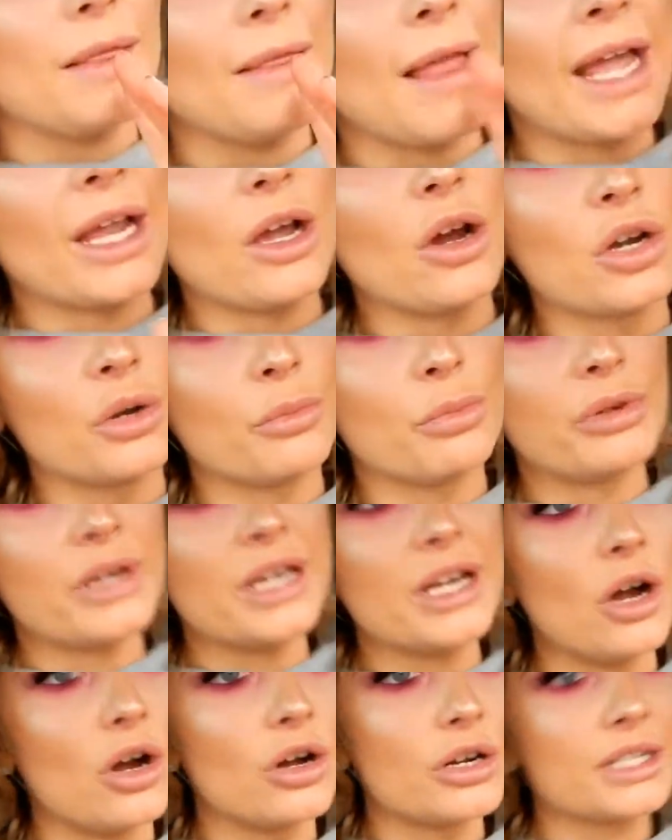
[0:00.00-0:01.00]
like on a
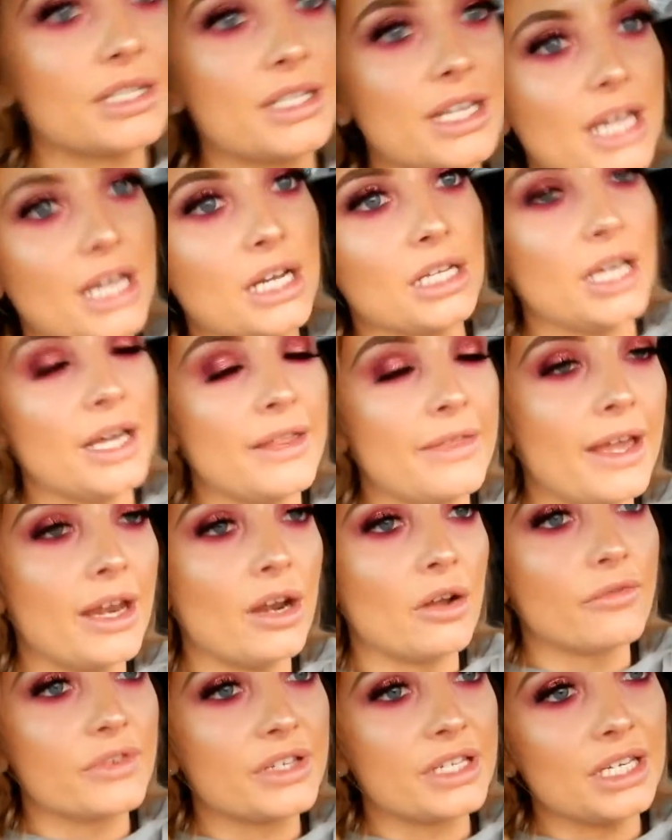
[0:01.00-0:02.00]
pre-order sale, and then
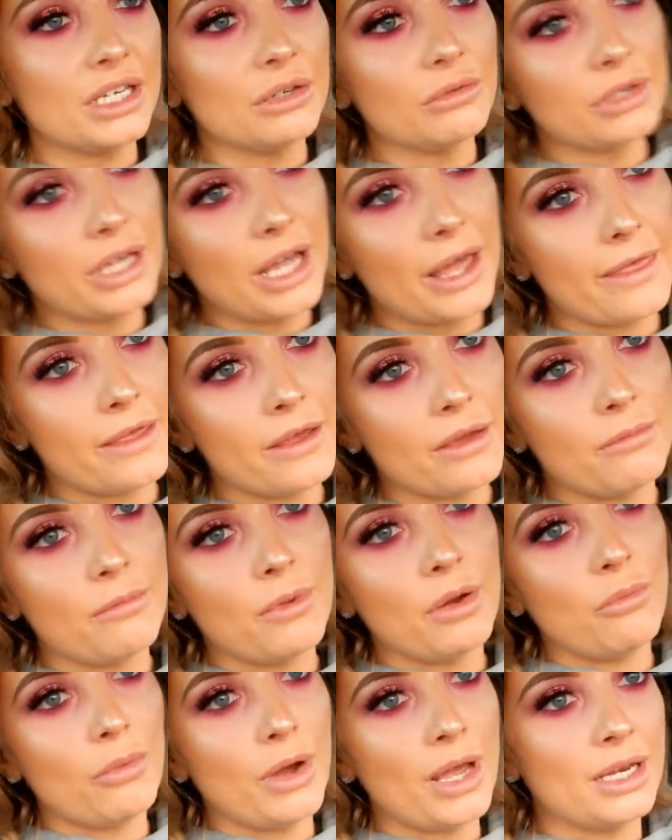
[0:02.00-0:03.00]
obviously you'll get
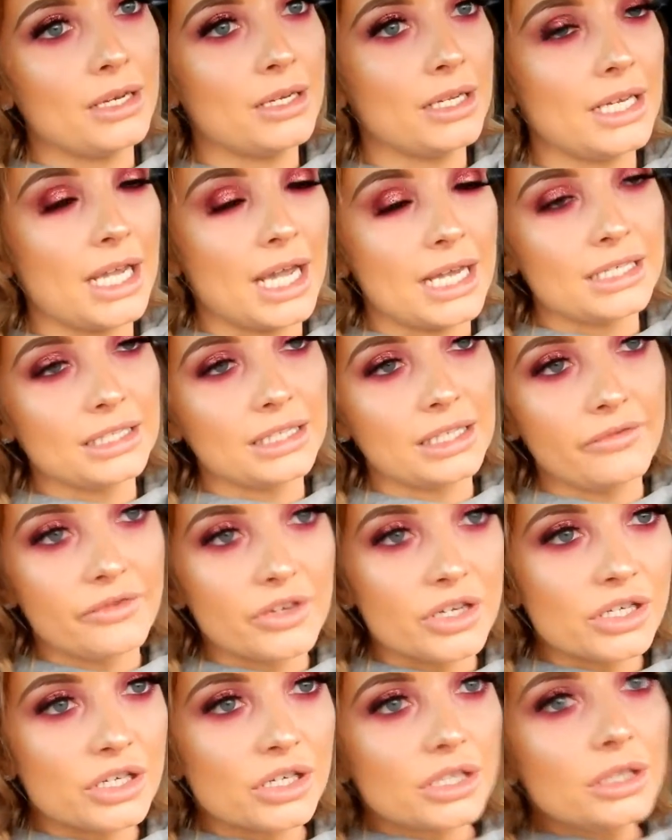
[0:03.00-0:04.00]
them when they get
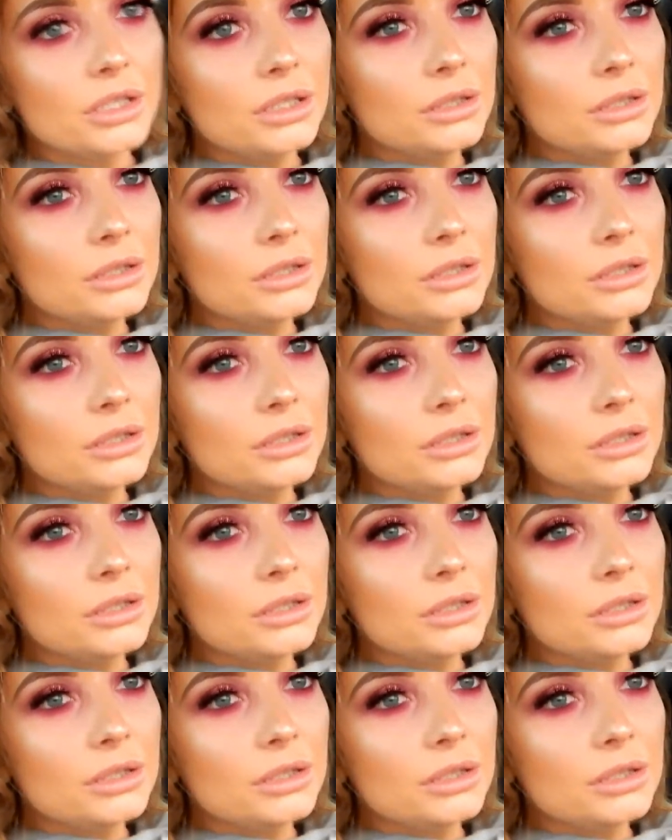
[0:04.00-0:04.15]
delivered.